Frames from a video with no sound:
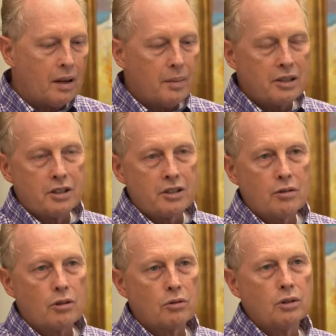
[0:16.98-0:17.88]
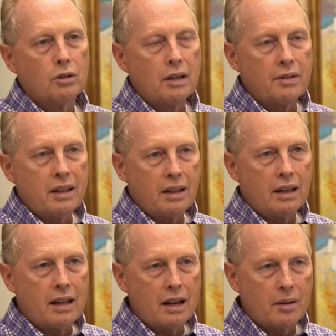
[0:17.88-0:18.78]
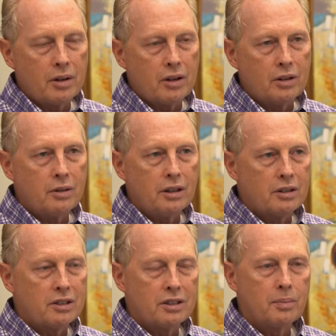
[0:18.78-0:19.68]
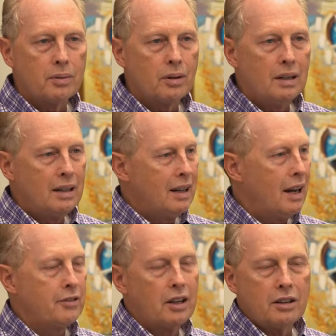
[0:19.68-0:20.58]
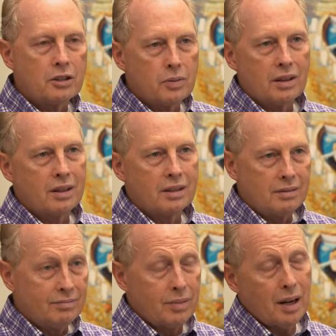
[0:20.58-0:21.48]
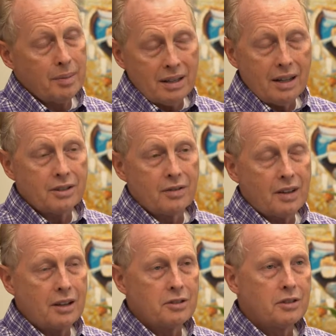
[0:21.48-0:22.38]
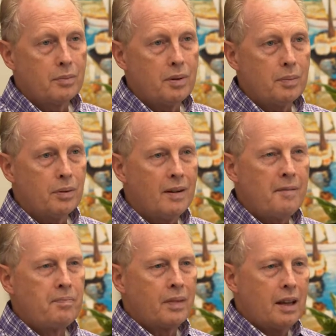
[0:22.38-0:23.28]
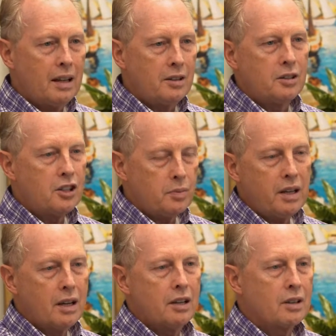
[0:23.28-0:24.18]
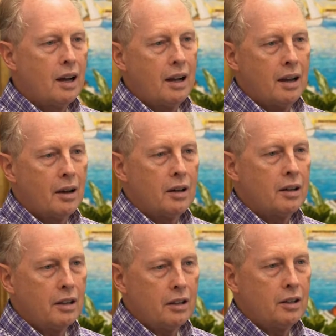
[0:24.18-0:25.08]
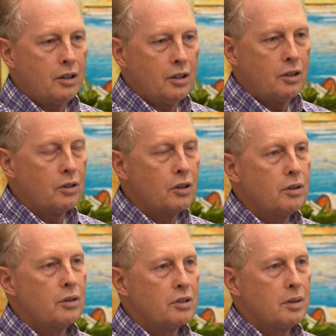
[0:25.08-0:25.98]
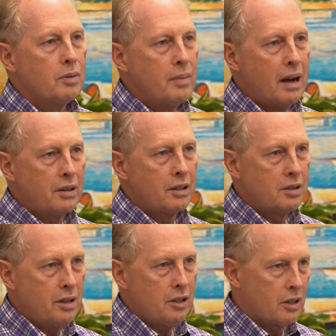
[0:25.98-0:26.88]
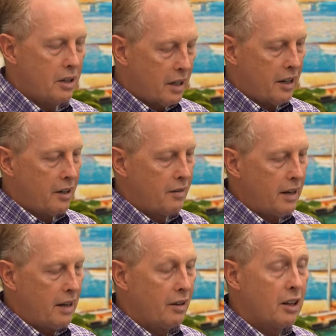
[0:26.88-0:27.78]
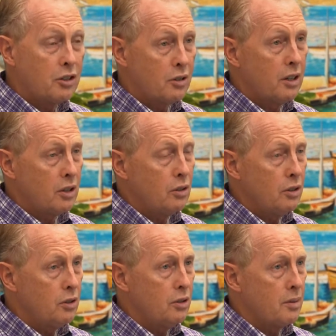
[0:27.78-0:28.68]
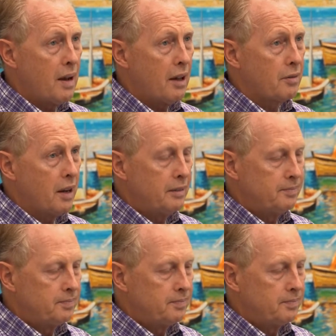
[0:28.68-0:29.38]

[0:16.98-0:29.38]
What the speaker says: As a general rule, everything that I'm going to do here is simple. I've done this with probably tens of thousands of people. And just because you can do the simple math doesn't mean you're going to get it right now. And it's critical you do your math right.